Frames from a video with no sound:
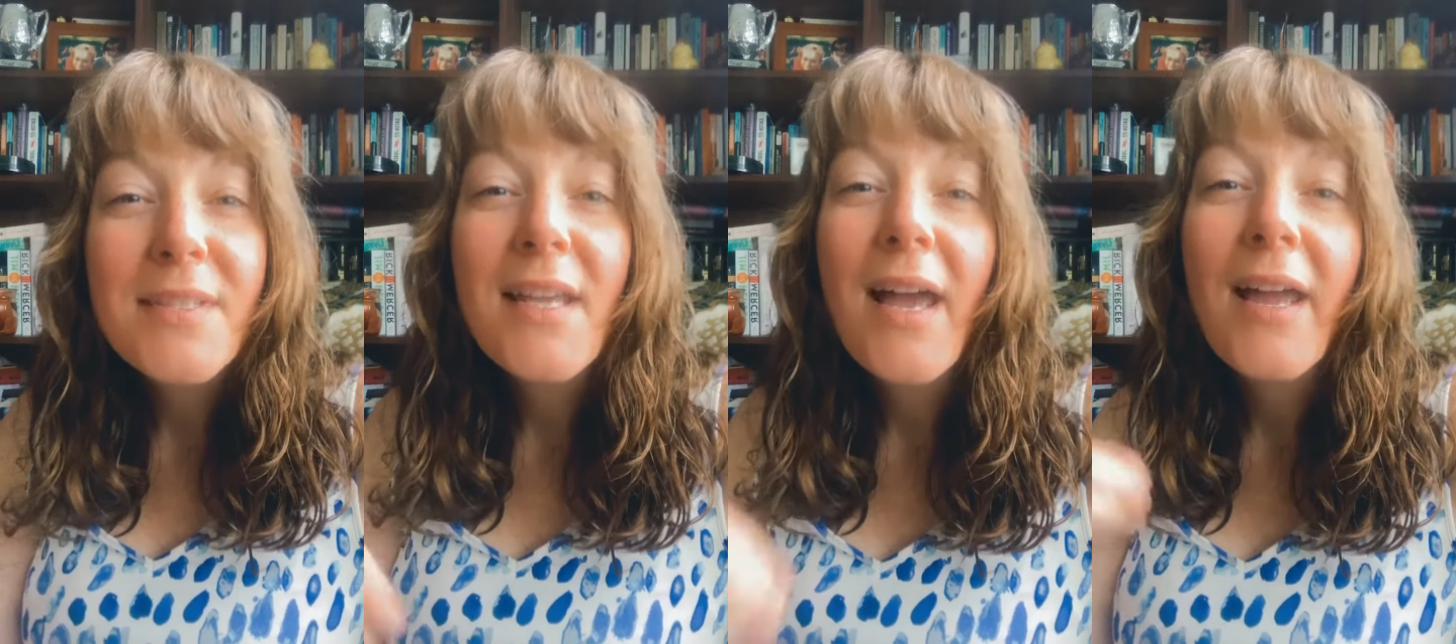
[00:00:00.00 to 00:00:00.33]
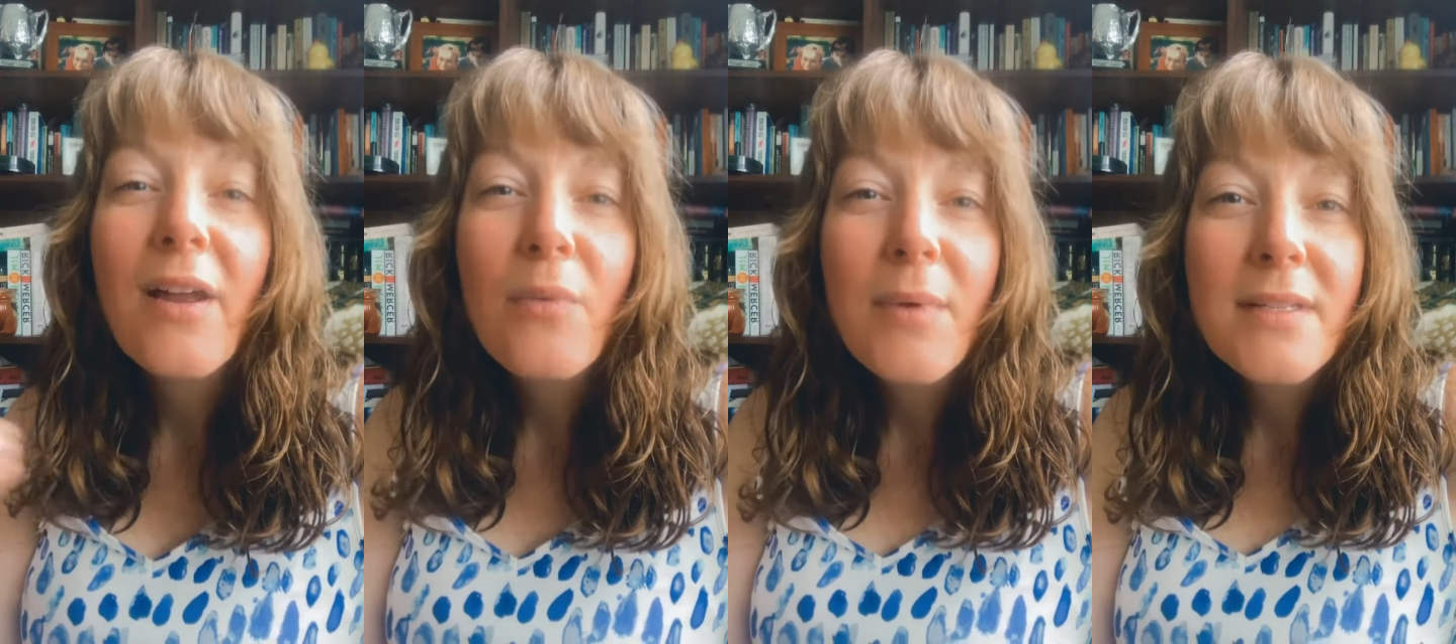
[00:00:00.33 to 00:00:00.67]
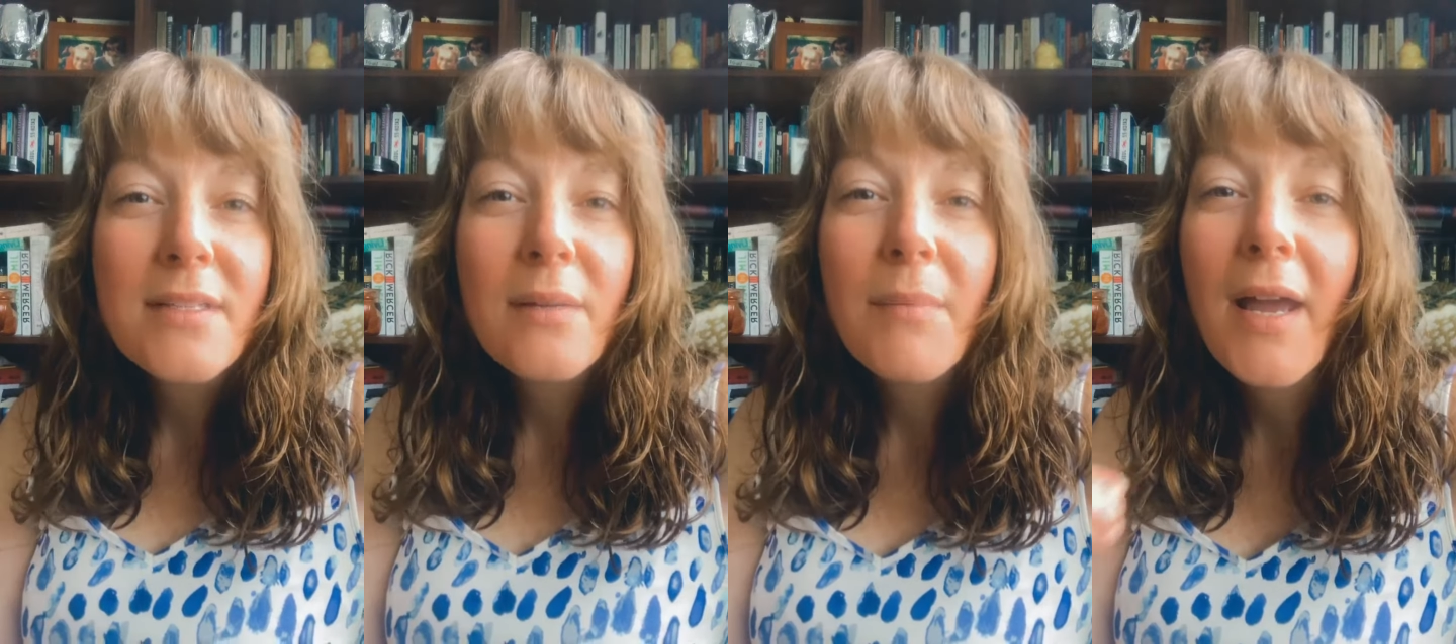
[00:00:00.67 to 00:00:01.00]
higher
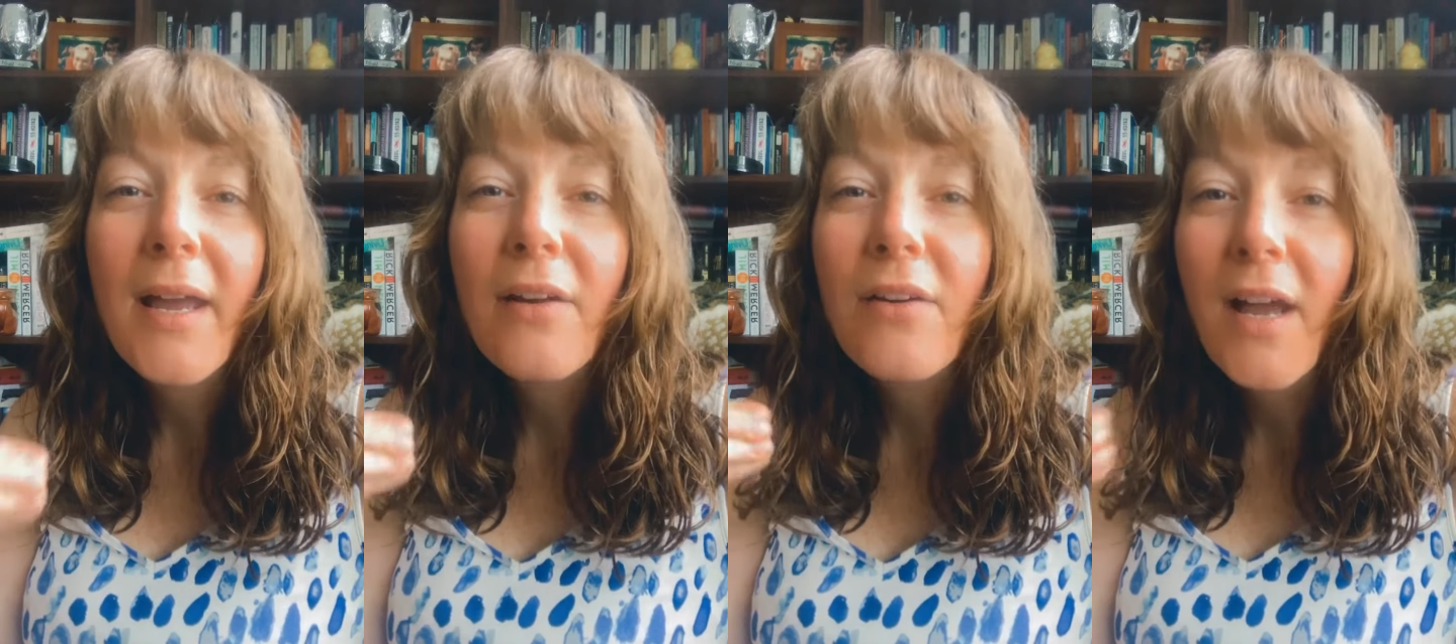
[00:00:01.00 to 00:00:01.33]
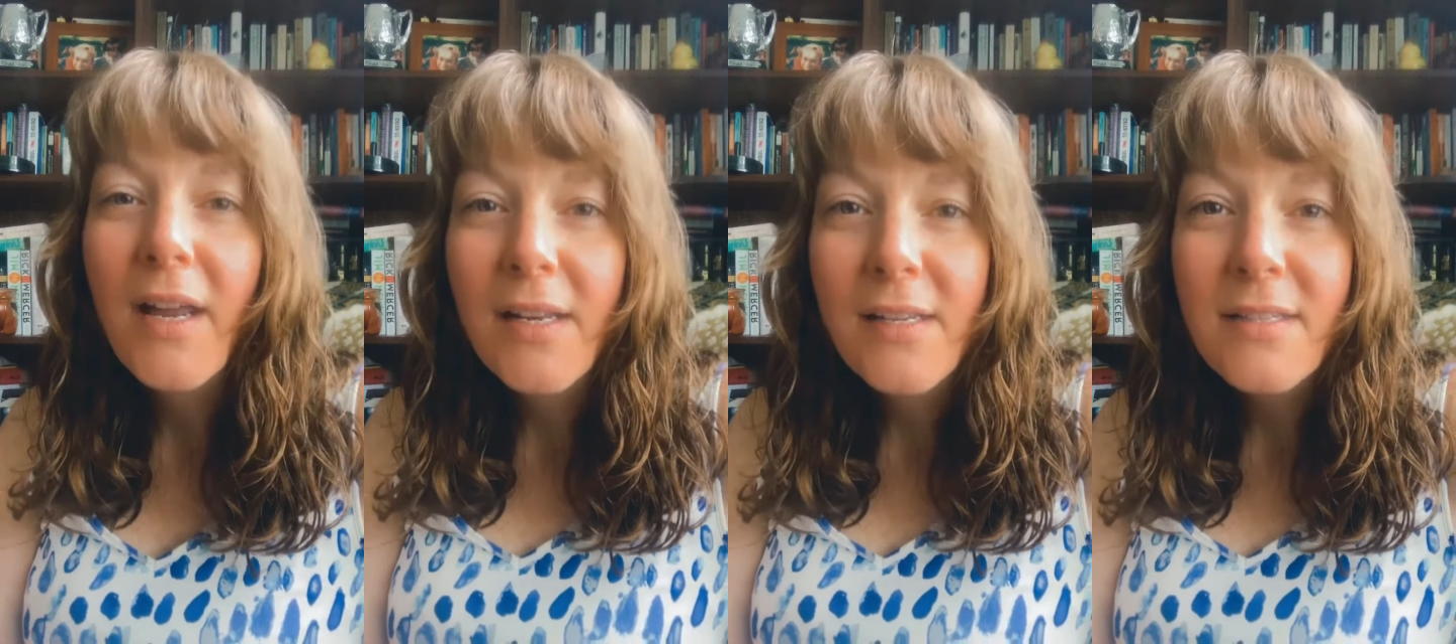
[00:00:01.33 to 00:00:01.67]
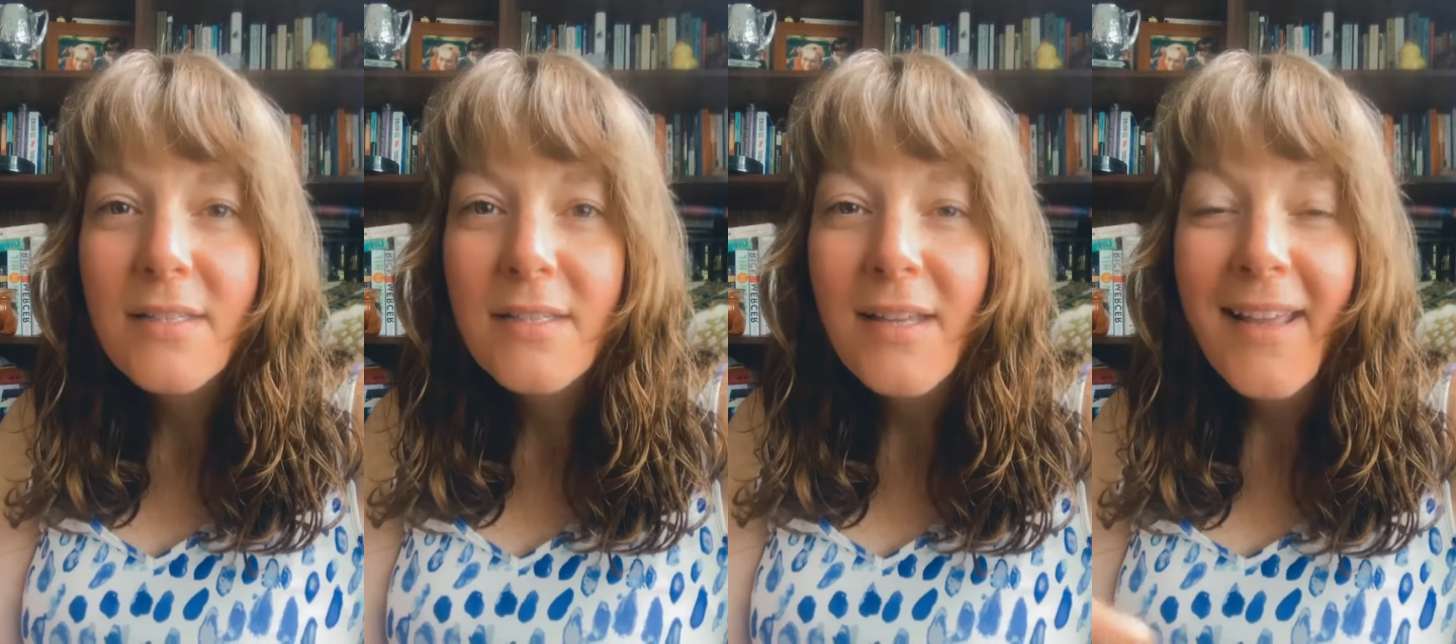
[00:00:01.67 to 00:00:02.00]
wisdom, higher
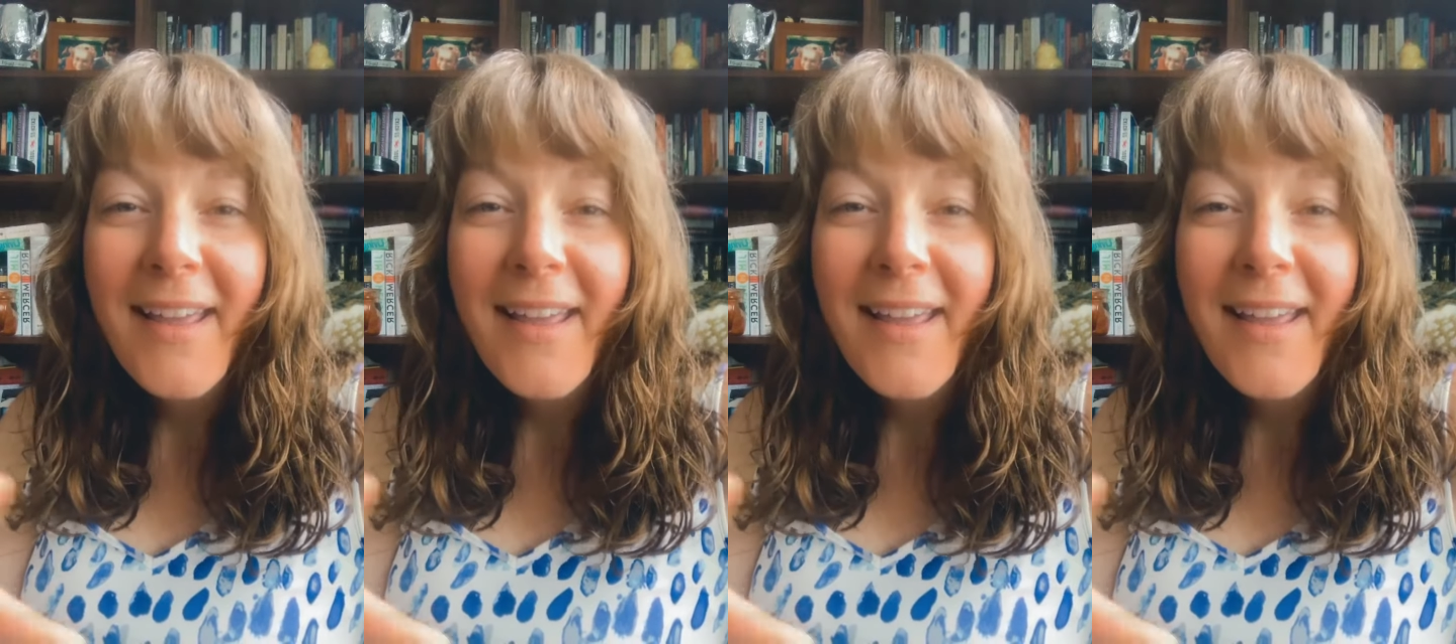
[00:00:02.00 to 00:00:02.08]
guidance,